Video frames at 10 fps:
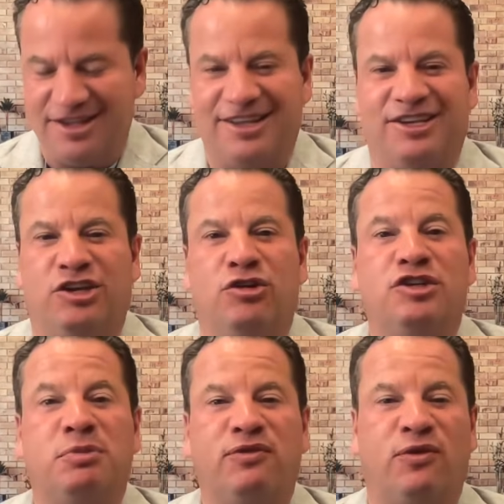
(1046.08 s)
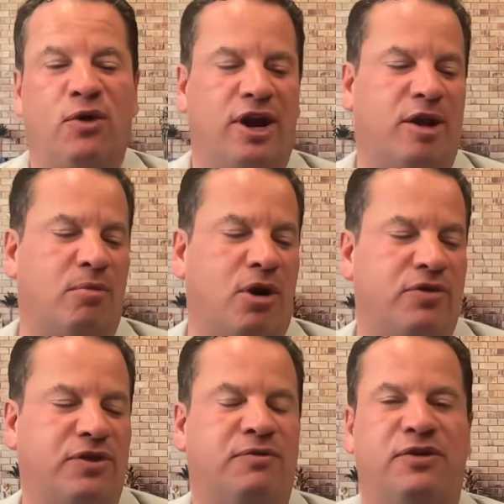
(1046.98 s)
years before, and
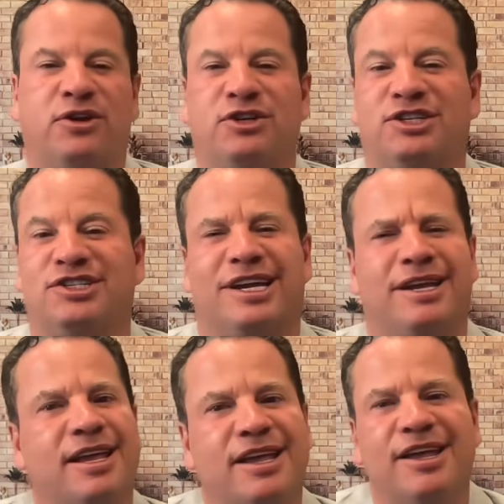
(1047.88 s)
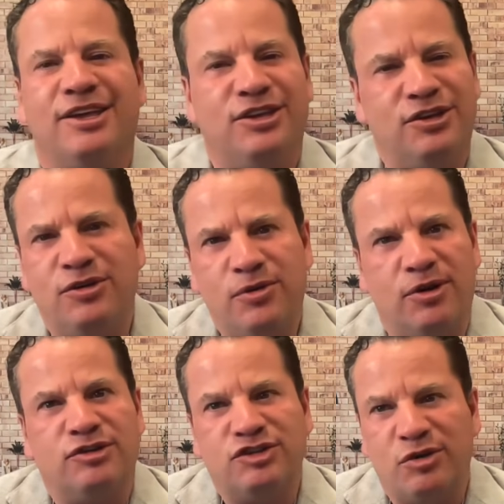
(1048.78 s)
Martha finishes like, you are
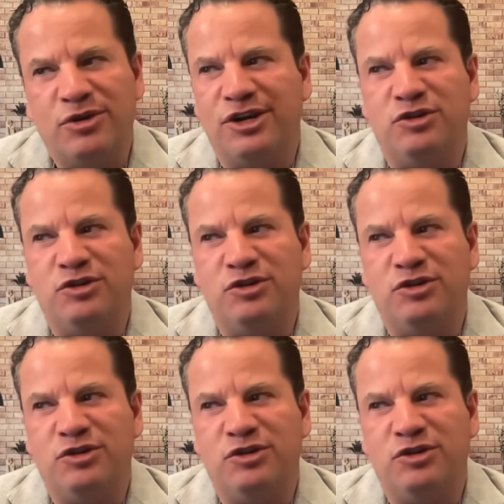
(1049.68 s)
so good.